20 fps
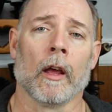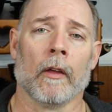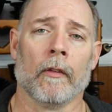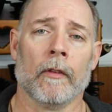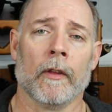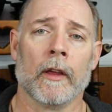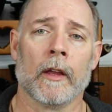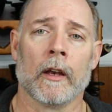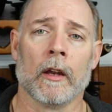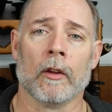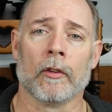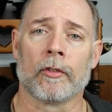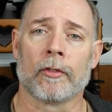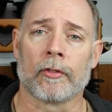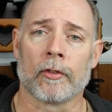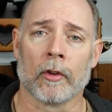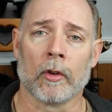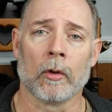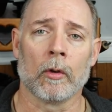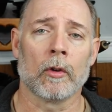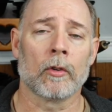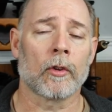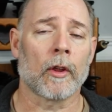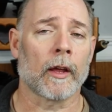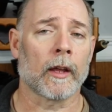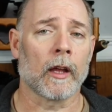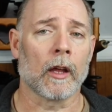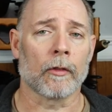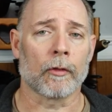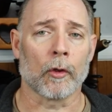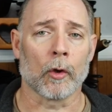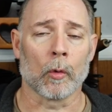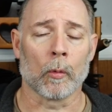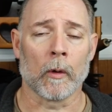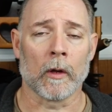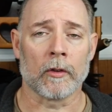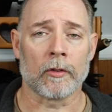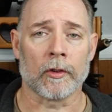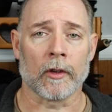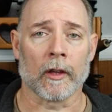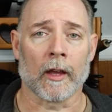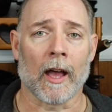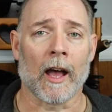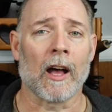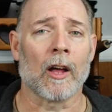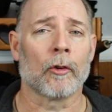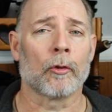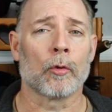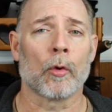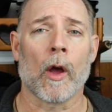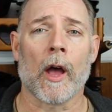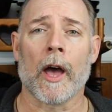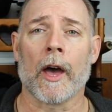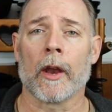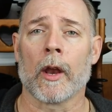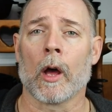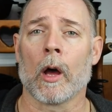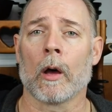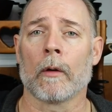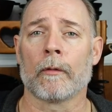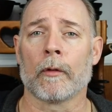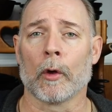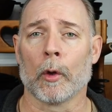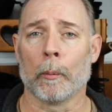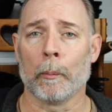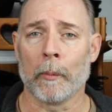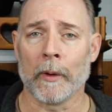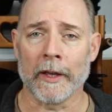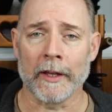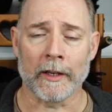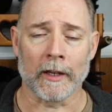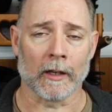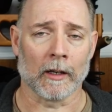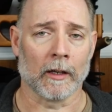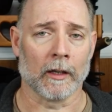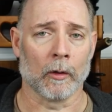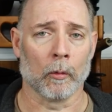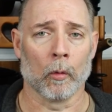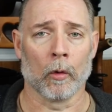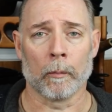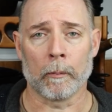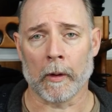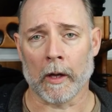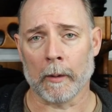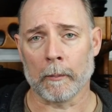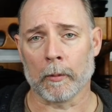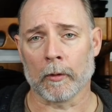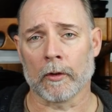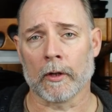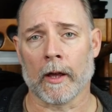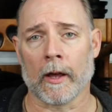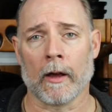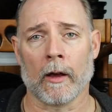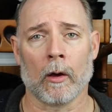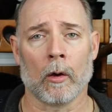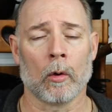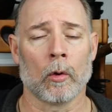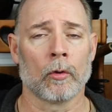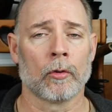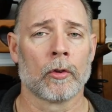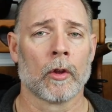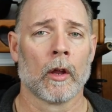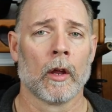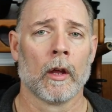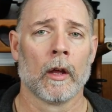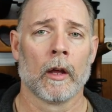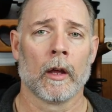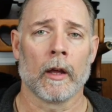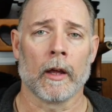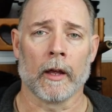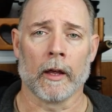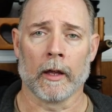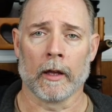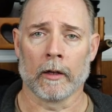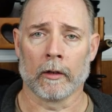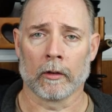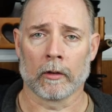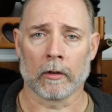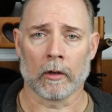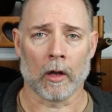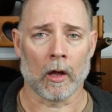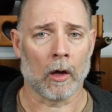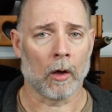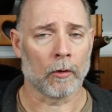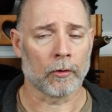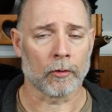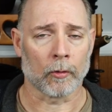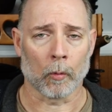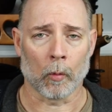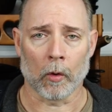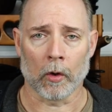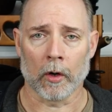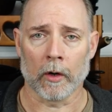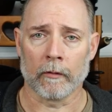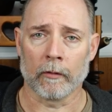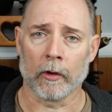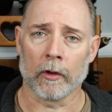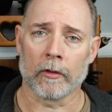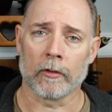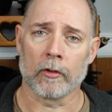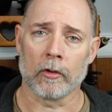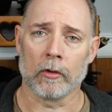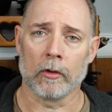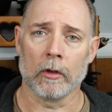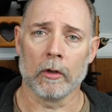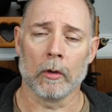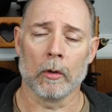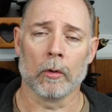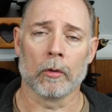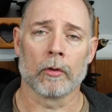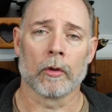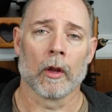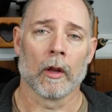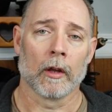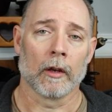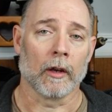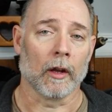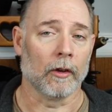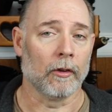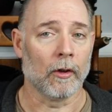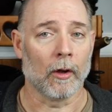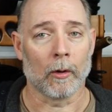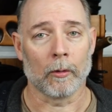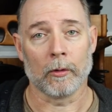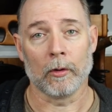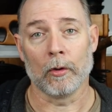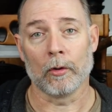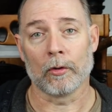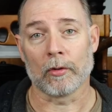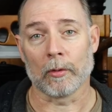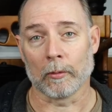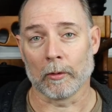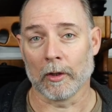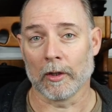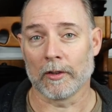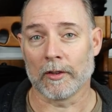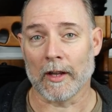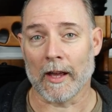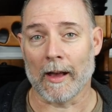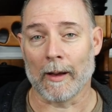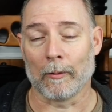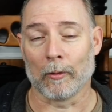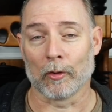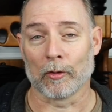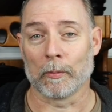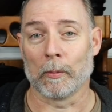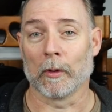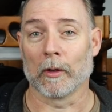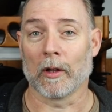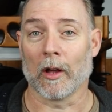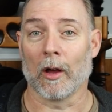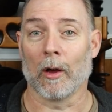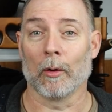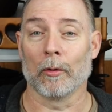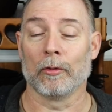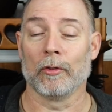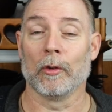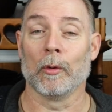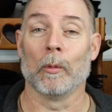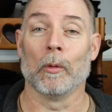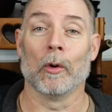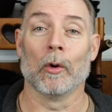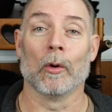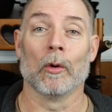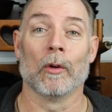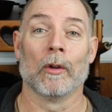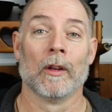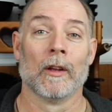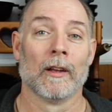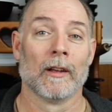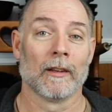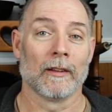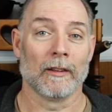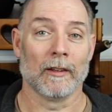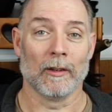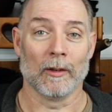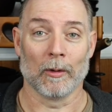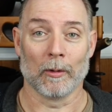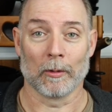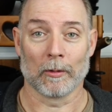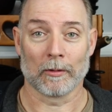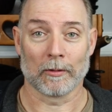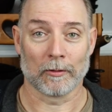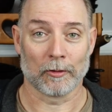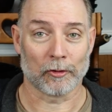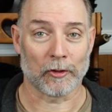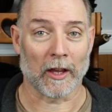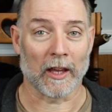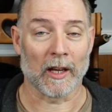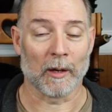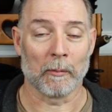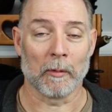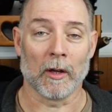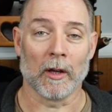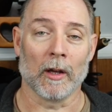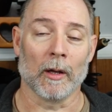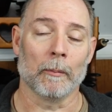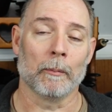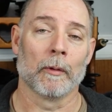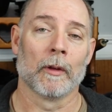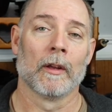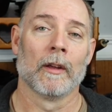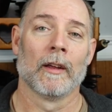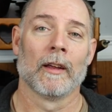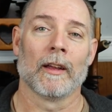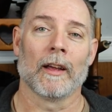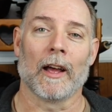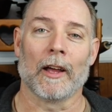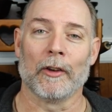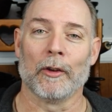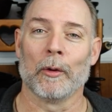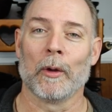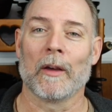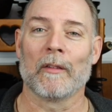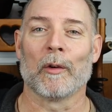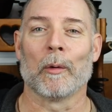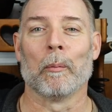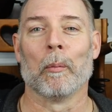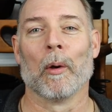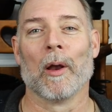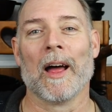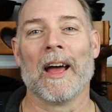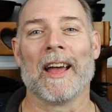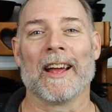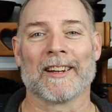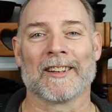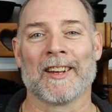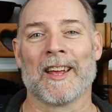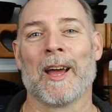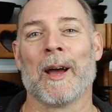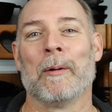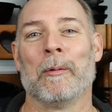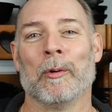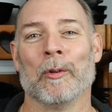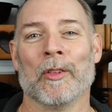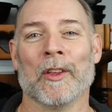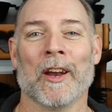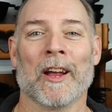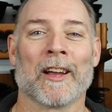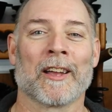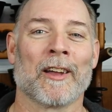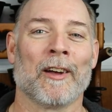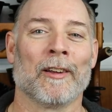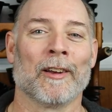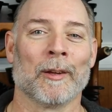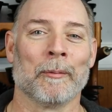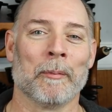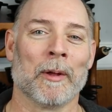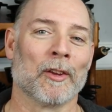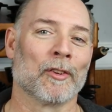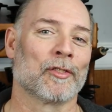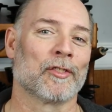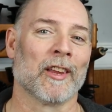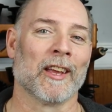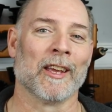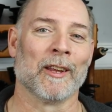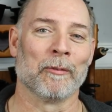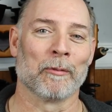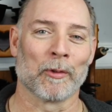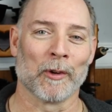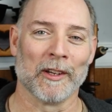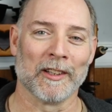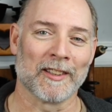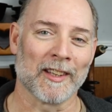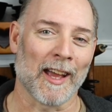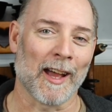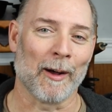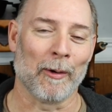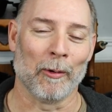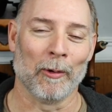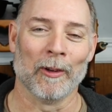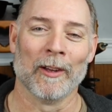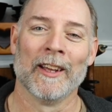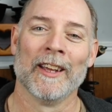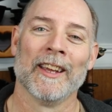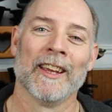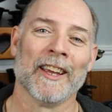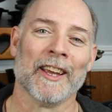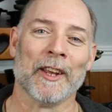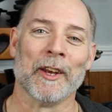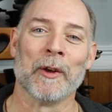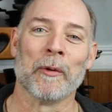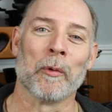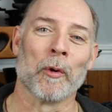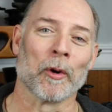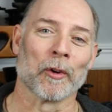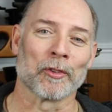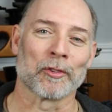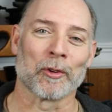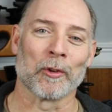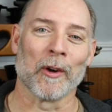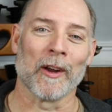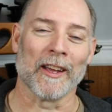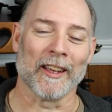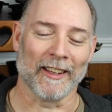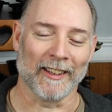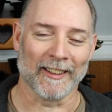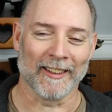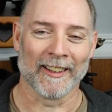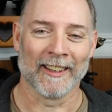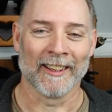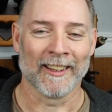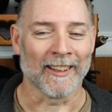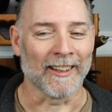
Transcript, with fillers: And then as soon as I get through rinsing, I'll dry it off immediately with paper towels and cloths or whatever that you use. Now don't use some good towels because you will, you know, stain them up. I do have a black towel that I call it my stain-free towel, and it works great.